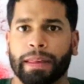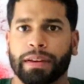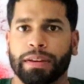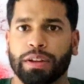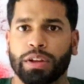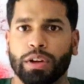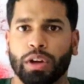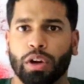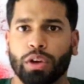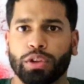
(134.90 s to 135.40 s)

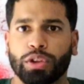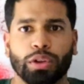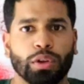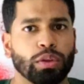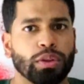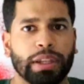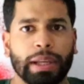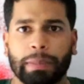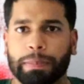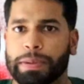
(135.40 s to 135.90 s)
You
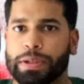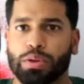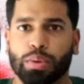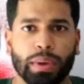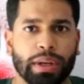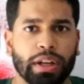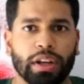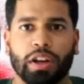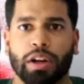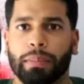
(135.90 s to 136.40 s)
don't think
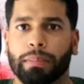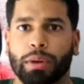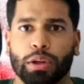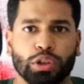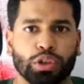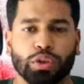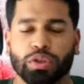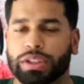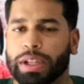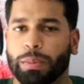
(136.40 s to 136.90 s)
between the
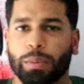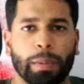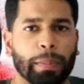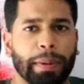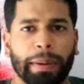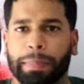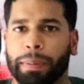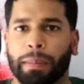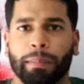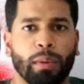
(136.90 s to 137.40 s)
commercials they will
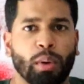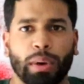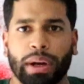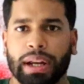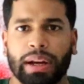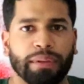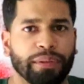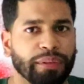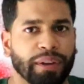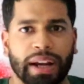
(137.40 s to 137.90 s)
be promoting
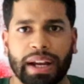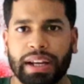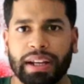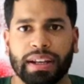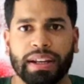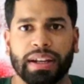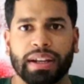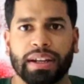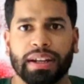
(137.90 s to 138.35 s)
a fight?